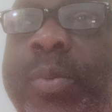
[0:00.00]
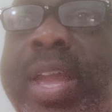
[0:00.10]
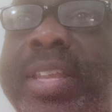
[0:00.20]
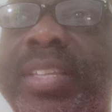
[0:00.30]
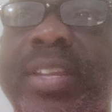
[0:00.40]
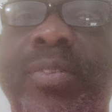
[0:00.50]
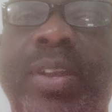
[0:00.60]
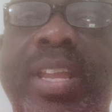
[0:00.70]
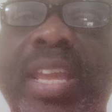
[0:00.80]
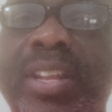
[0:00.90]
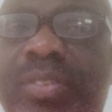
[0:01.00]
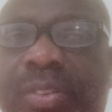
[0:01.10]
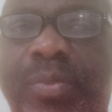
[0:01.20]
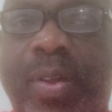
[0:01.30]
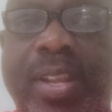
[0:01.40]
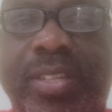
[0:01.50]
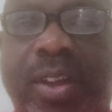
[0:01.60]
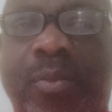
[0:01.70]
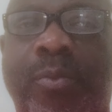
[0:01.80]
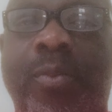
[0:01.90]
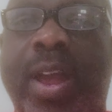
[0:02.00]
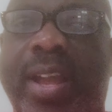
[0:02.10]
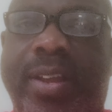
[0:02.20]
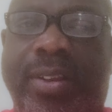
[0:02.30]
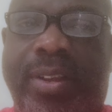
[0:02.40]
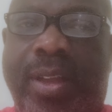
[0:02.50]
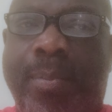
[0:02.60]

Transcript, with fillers: raising interest rates a record